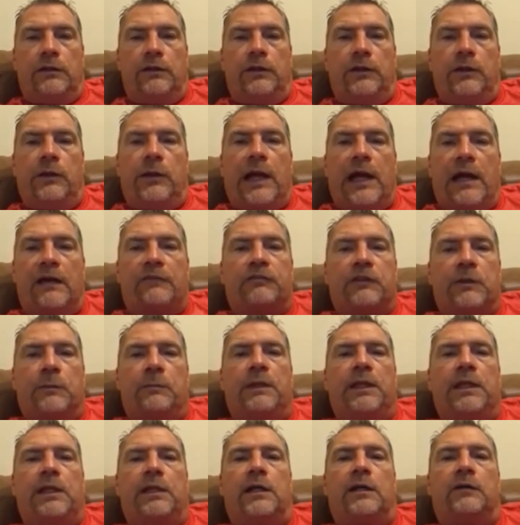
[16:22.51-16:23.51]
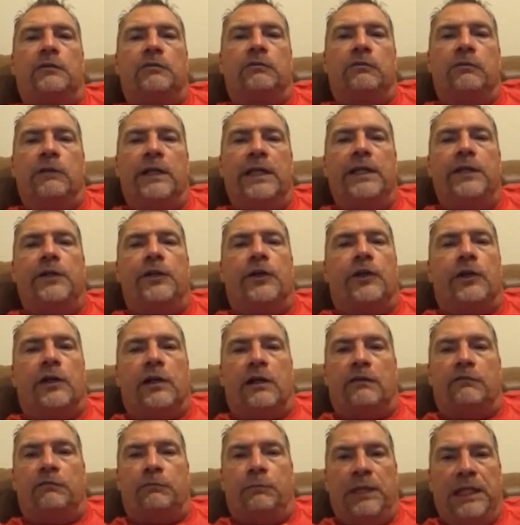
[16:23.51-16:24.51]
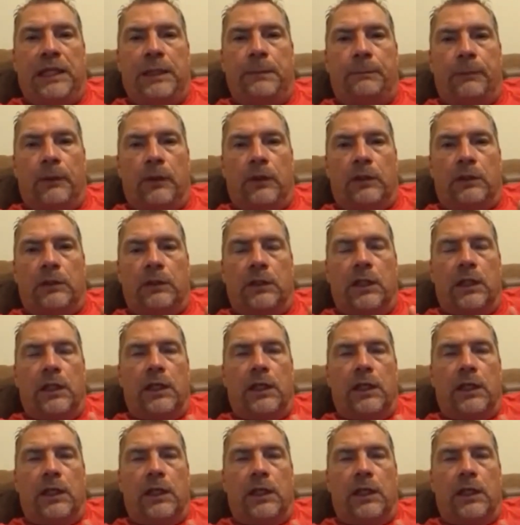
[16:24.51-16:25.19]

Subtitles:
you have to be a reader of people.